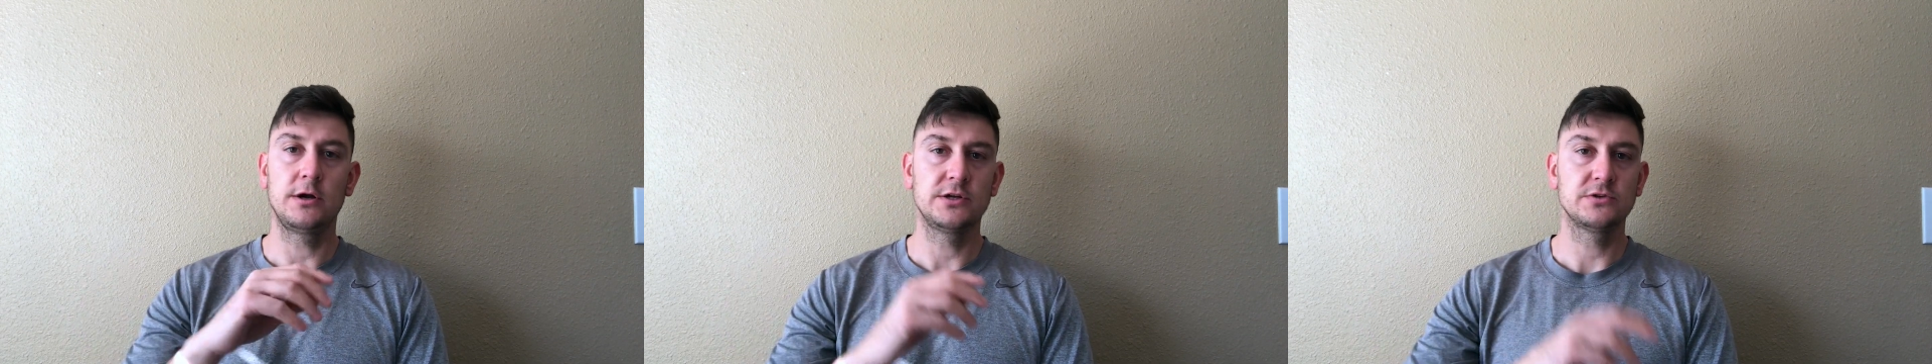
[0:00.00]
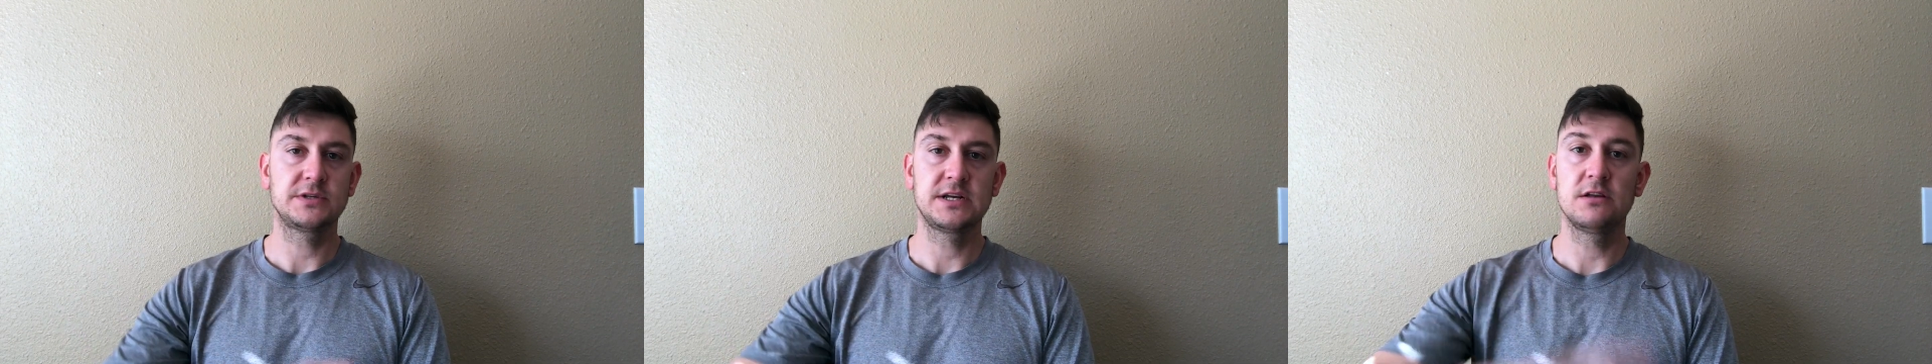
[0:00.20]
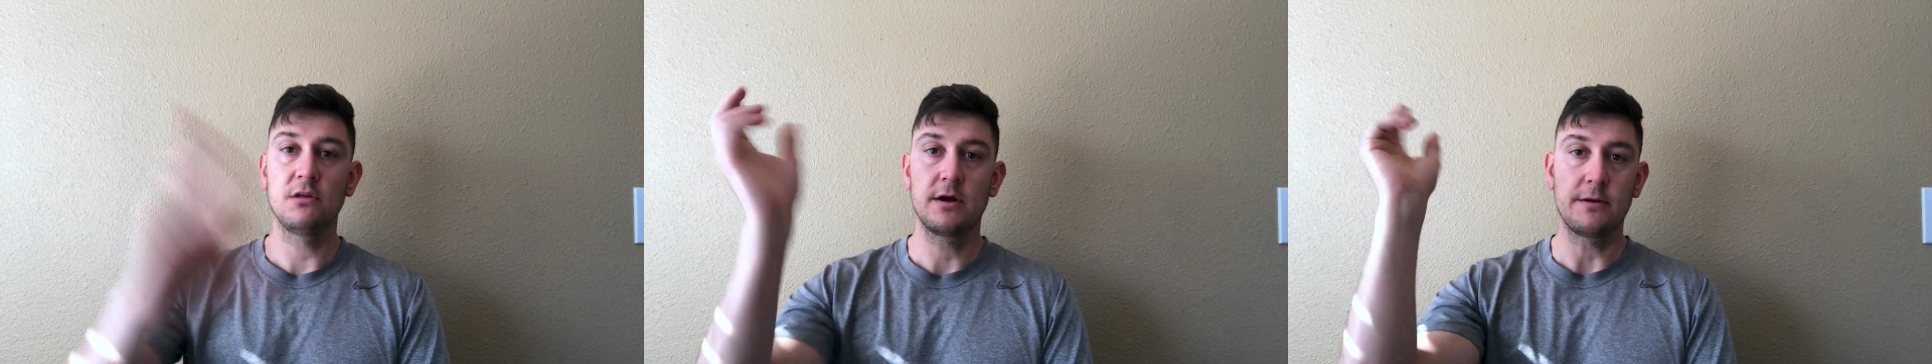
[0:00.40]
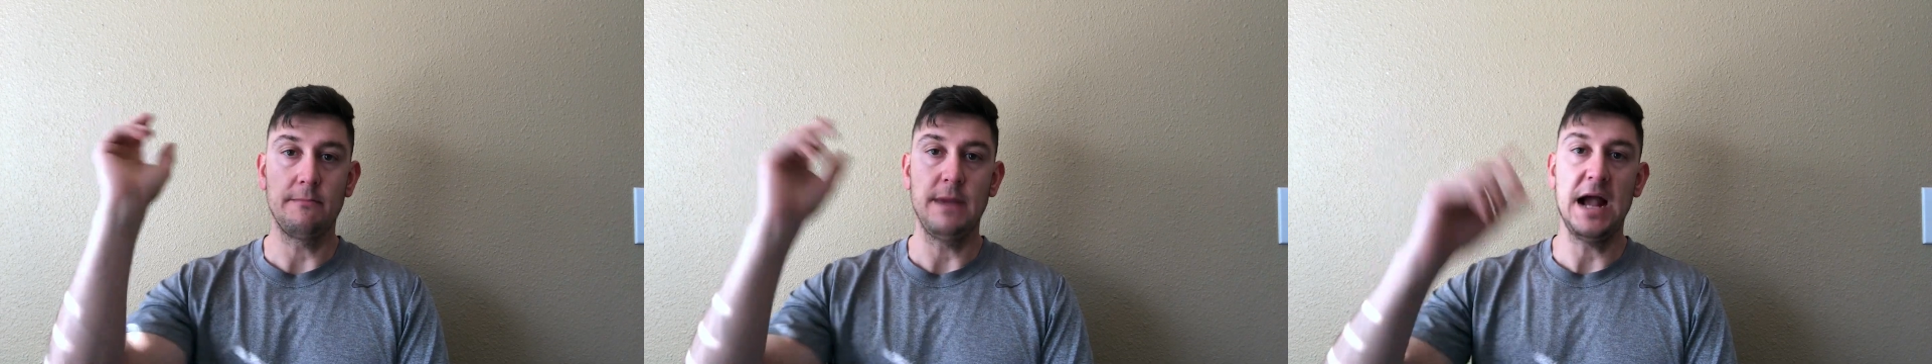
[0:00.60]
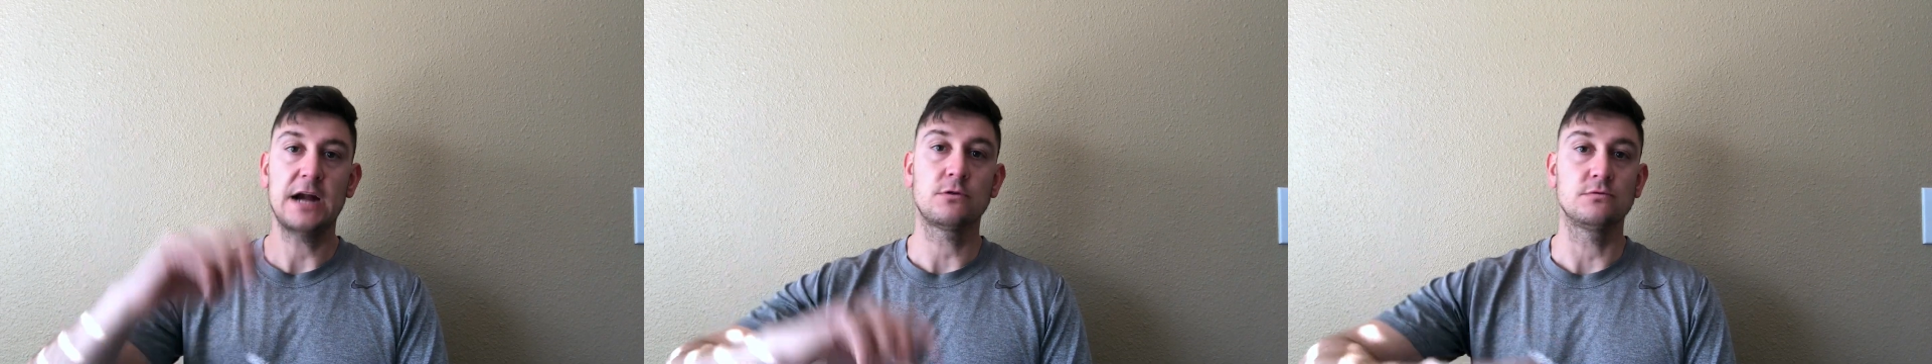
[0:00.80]
you'll see a lot of
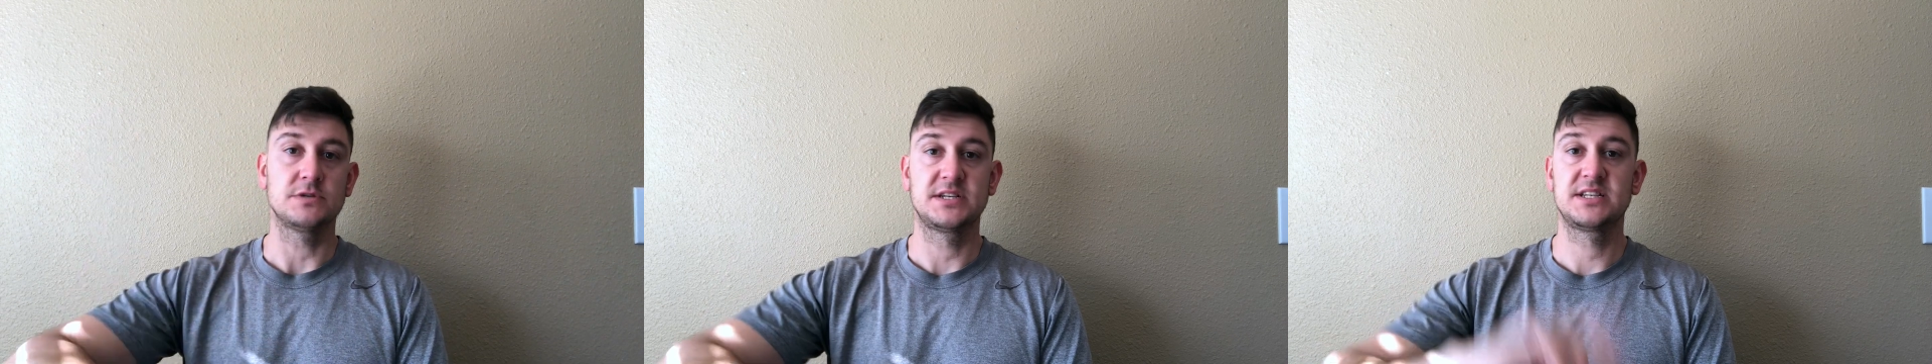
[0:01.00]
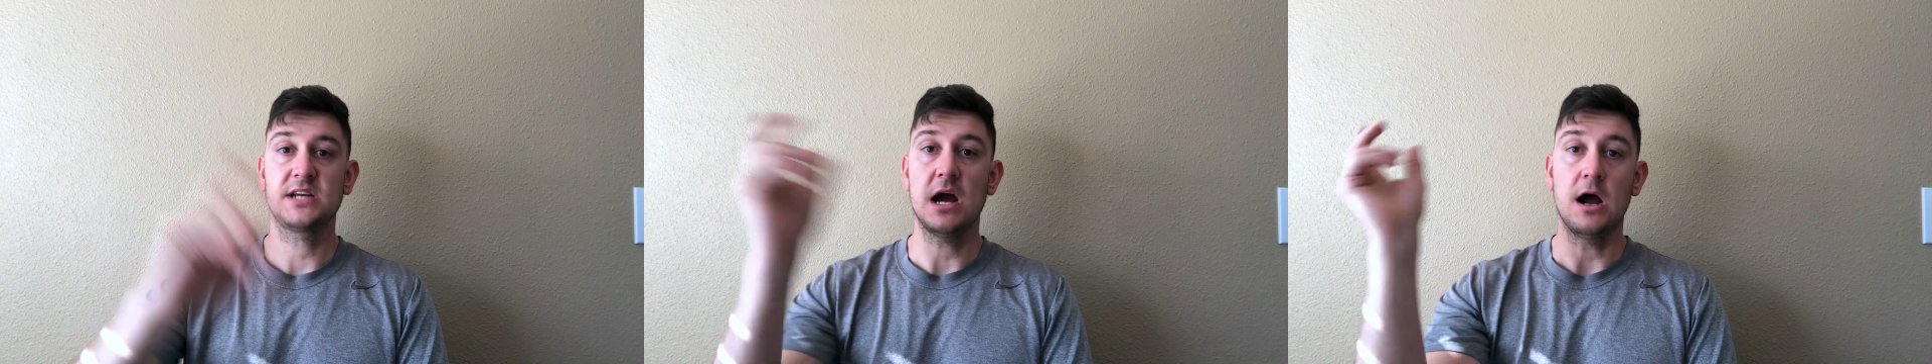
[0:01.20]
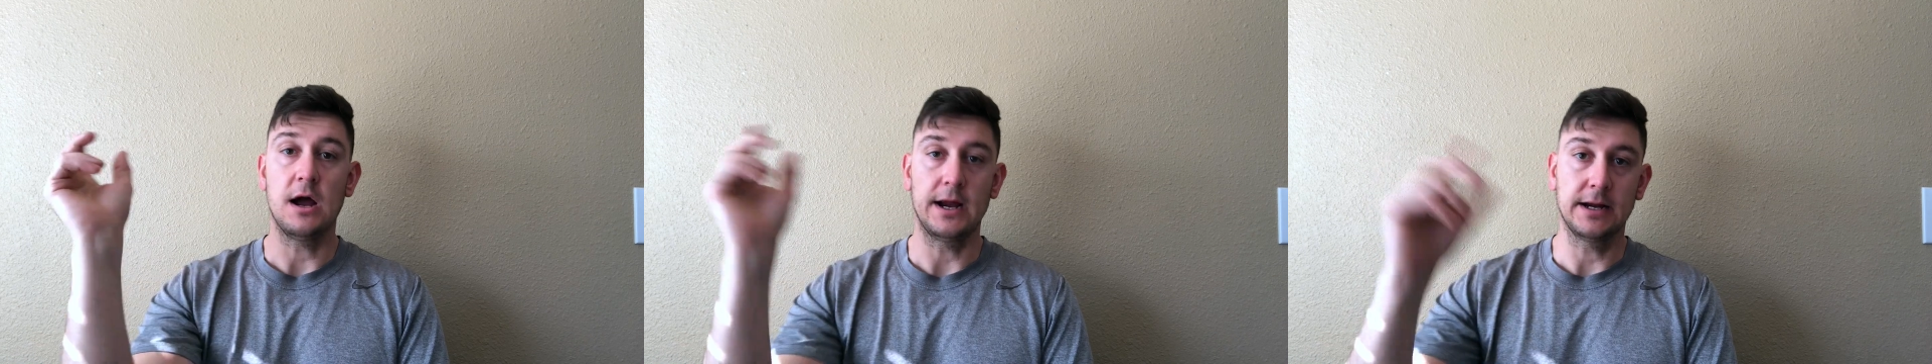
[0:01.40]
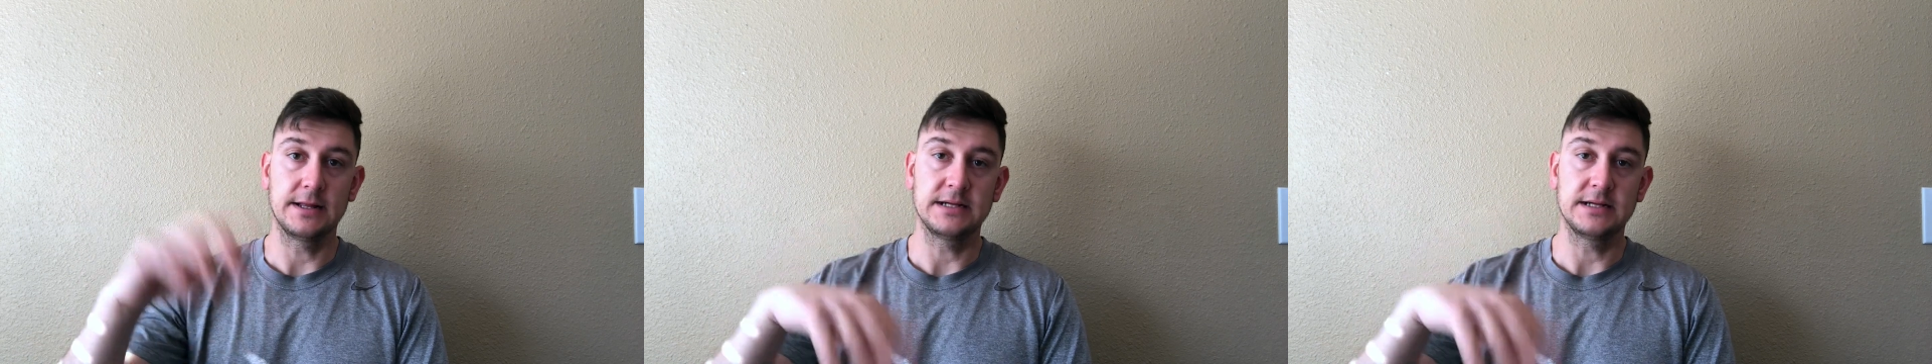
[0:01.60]
mackerel skying.